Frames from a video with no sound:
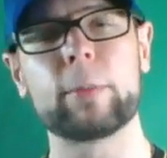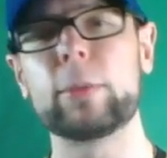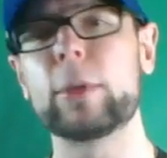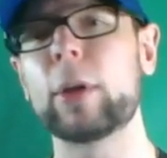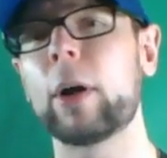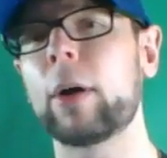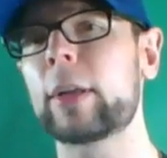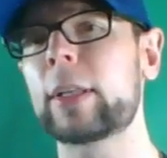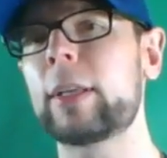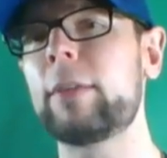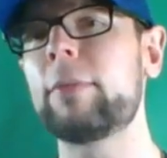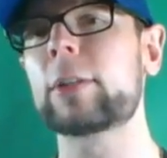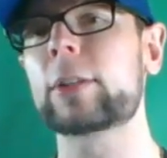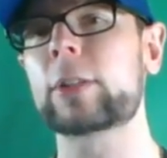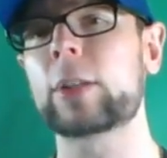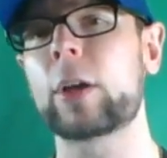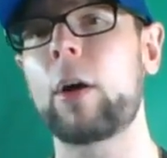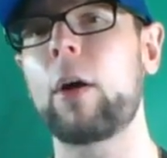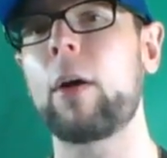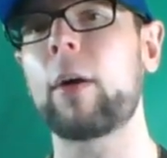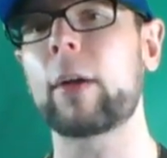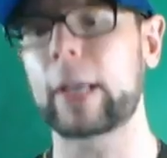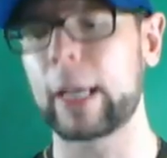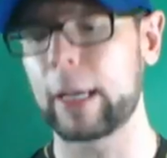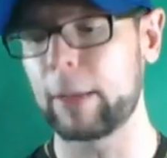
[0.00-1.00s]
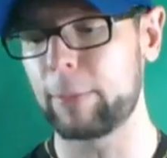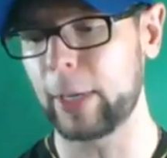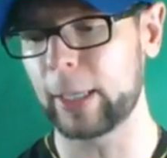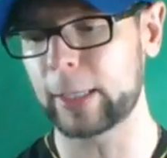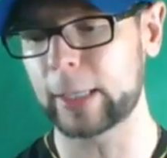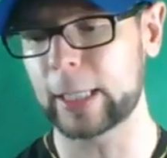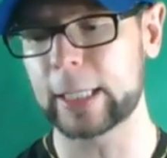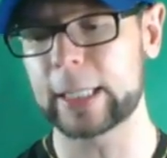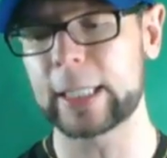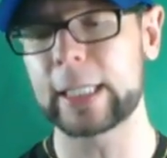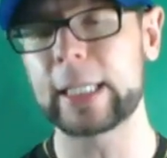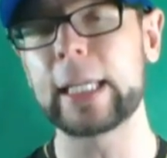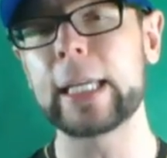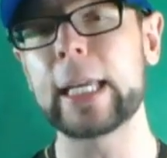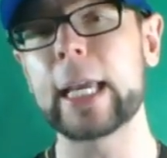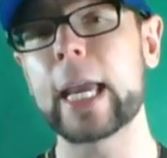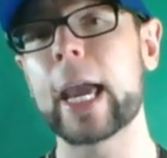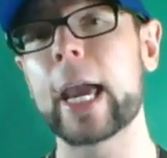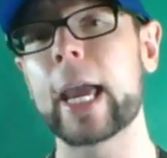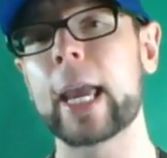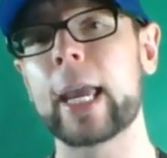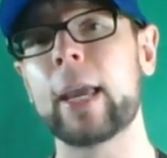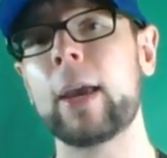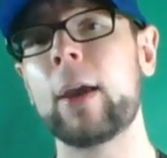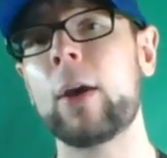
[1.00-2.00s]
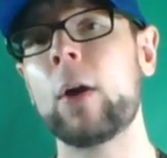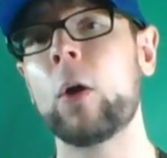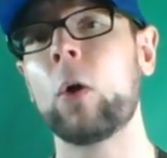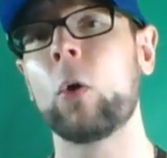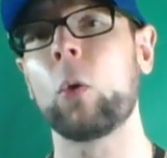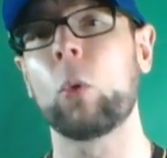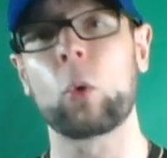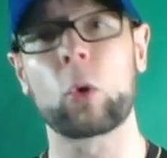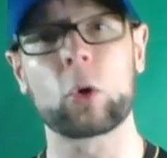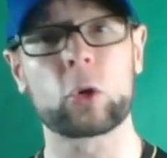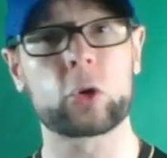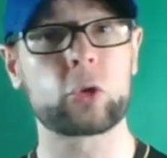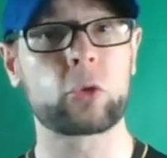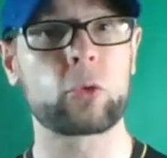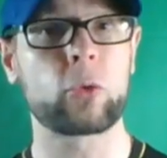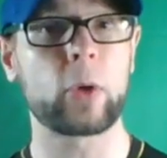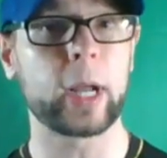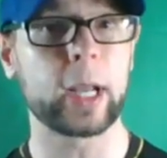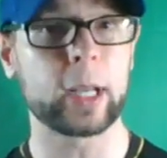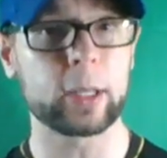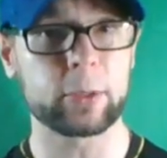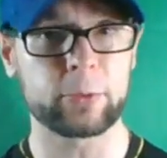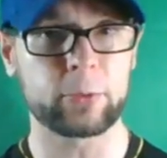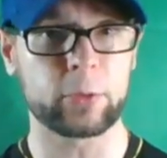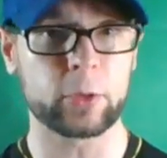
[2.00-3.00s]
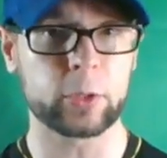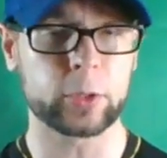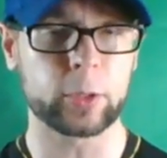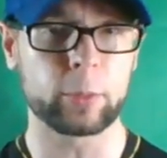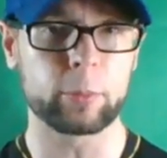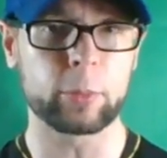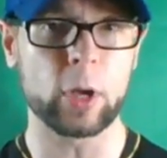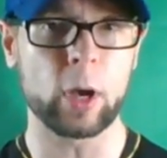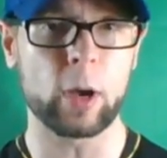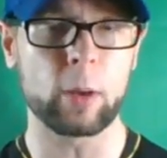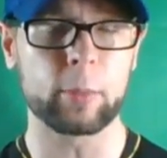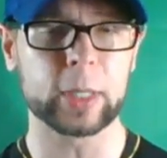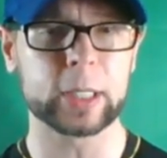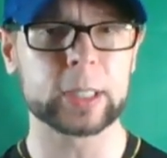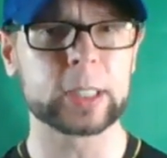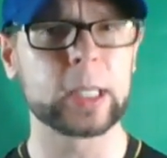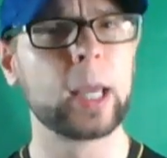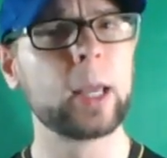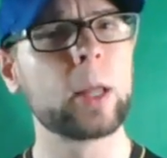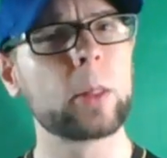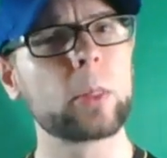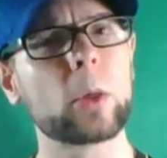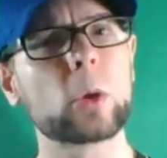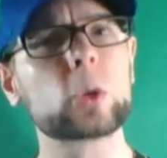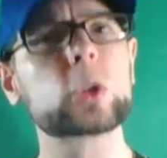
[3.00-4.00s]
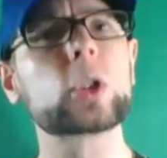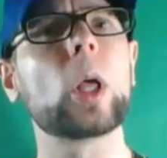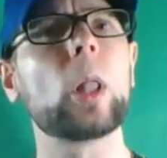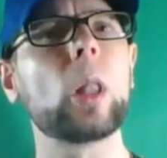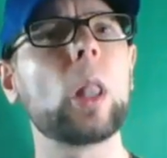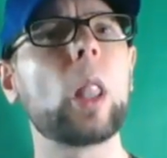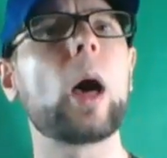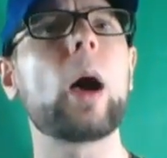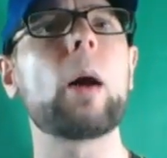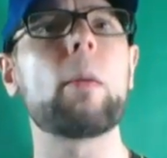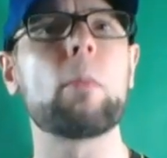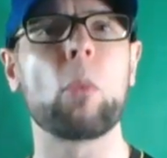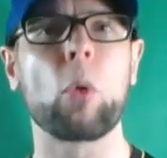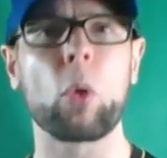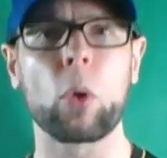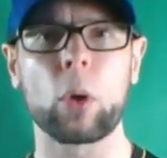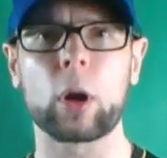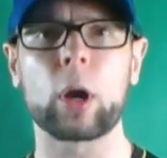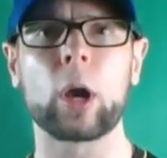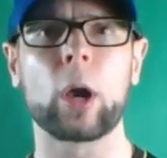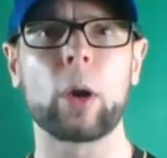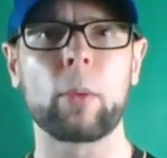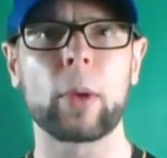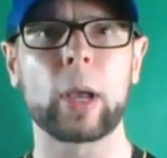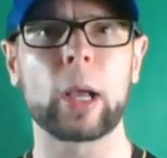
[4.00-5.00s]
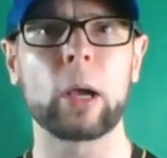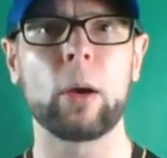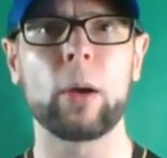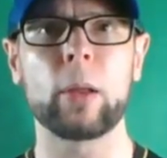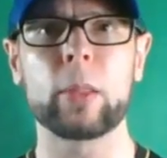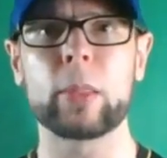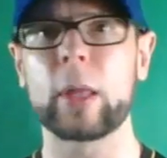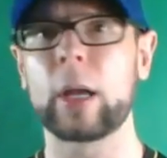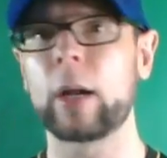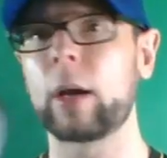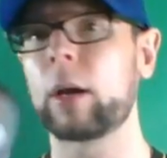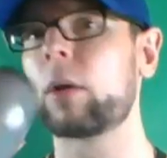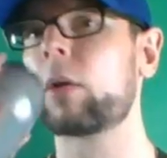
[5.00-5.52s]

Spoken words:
I'm not even talking about the TA or transverse abdominis. There's a lot more going on